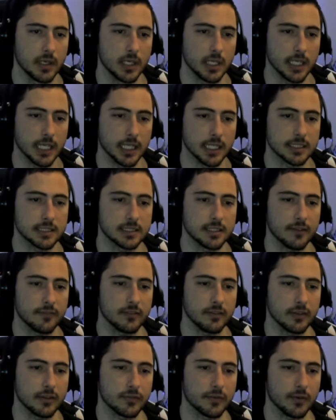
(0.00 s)
Yeah, let's
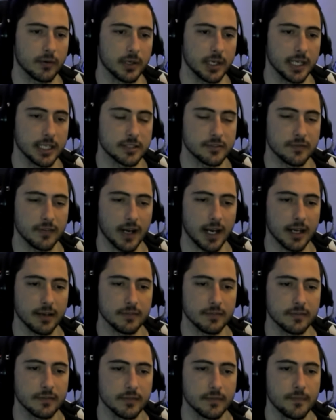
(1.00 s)
definitely throw an
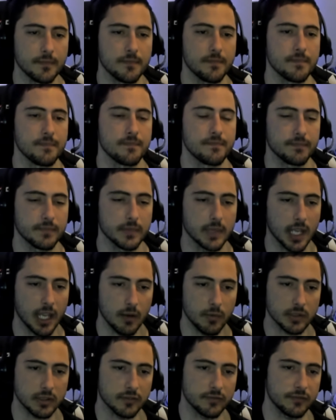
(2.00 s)
h5. And
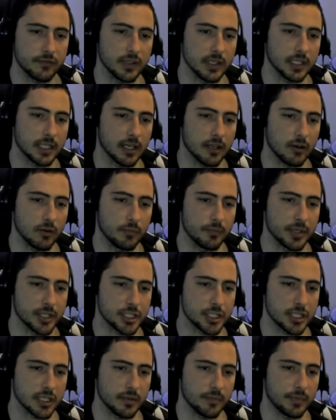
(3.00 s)
with the fianchetto
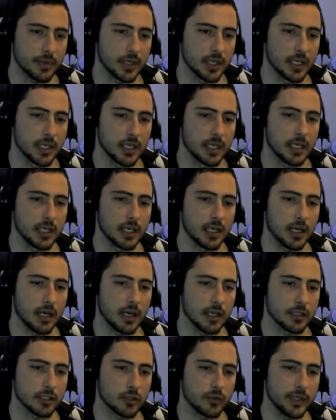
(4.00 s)
bishop,
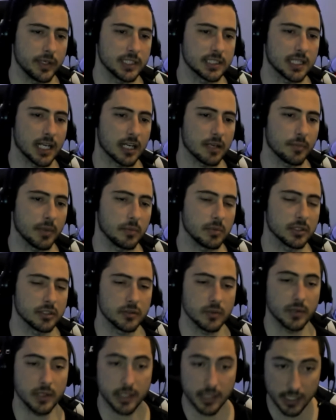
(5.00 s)
the queen's not going to be able to do
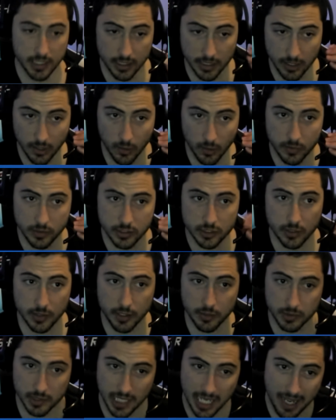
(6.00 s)
anything alone, so
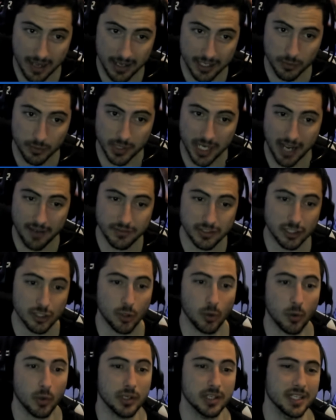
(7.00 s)
he would have to
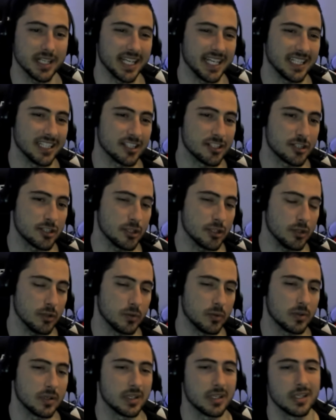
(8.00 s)
coordinate the
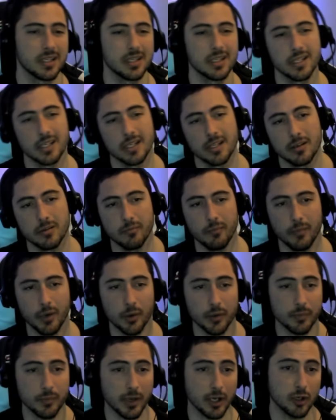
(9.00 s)
two. But
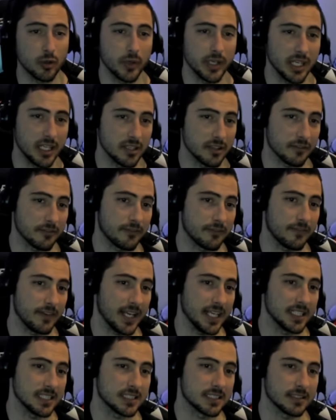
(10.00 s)
with my queen in your
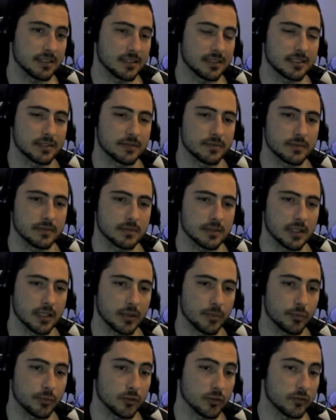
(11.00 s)
face, it's going to
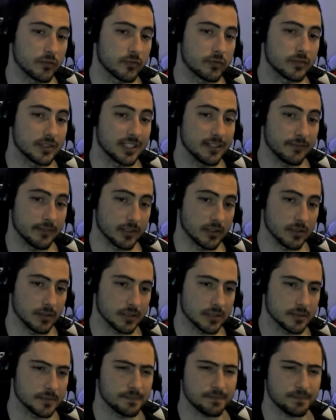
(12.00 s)
prove difficult.